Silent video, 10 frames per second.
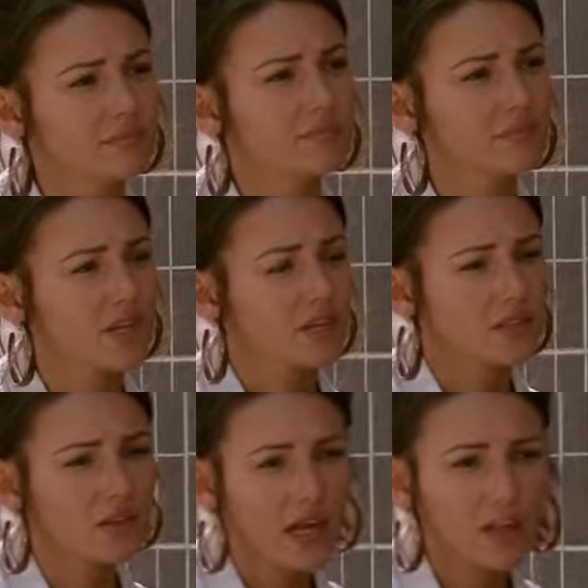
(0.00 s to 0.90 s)
I
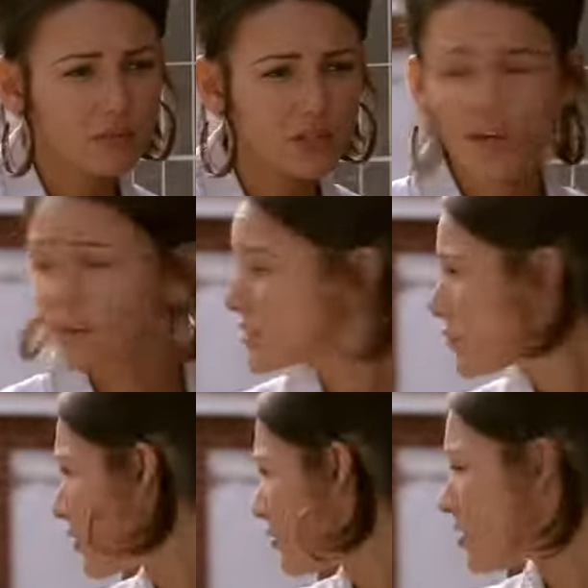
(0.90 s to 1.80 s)
saw Carl and Michelle this
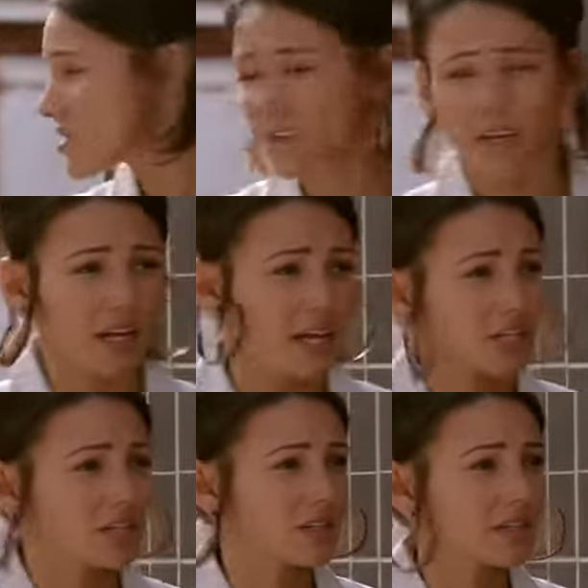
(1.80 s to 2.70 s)
morning with estate
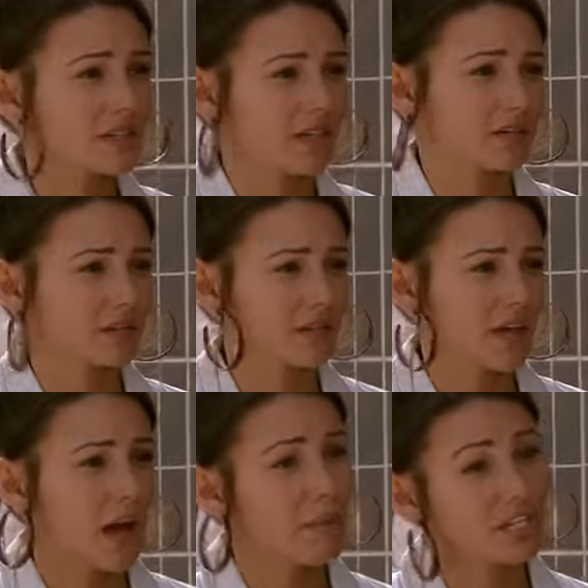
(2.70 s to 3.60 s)
agent details.
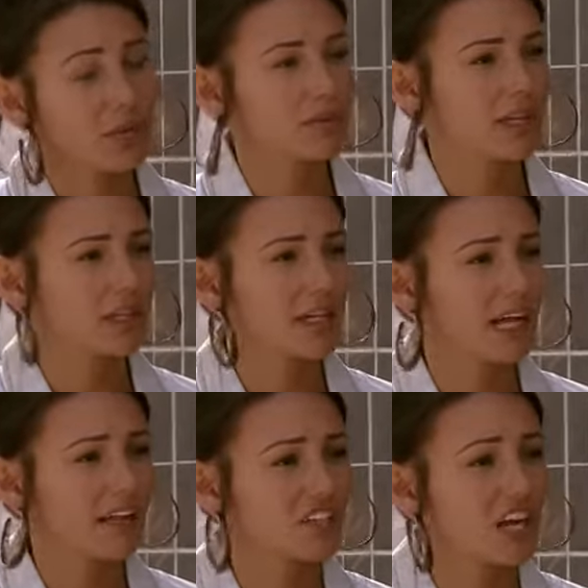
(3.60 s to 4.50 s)
And Michelle were telling
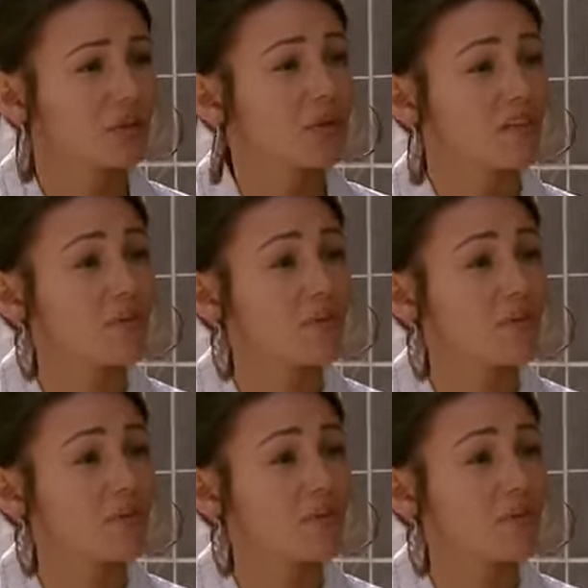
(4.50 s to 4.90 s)
Carl that she can't do anything